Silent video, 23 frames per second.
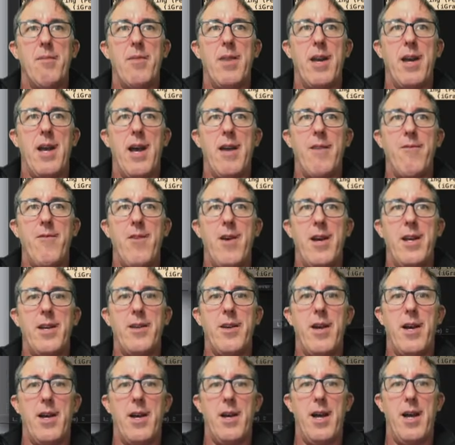that I find
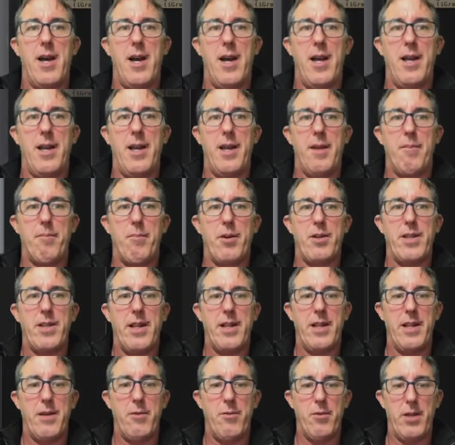uh, I, and
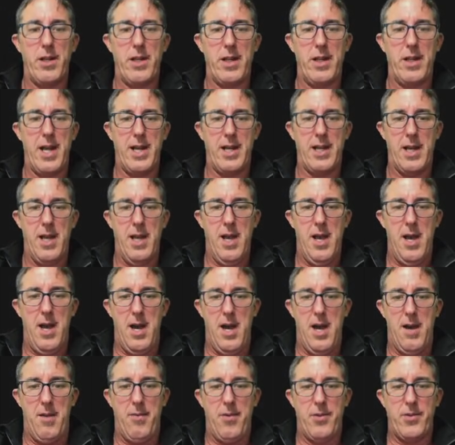particularly really like.
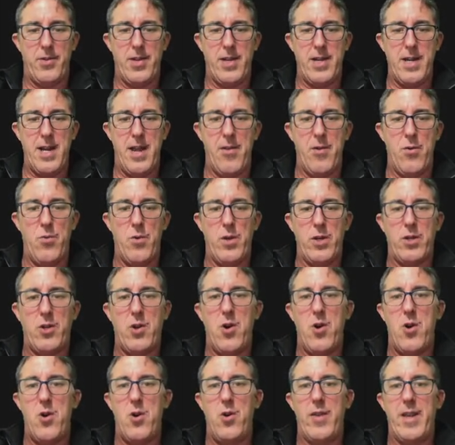Uh, there's another one called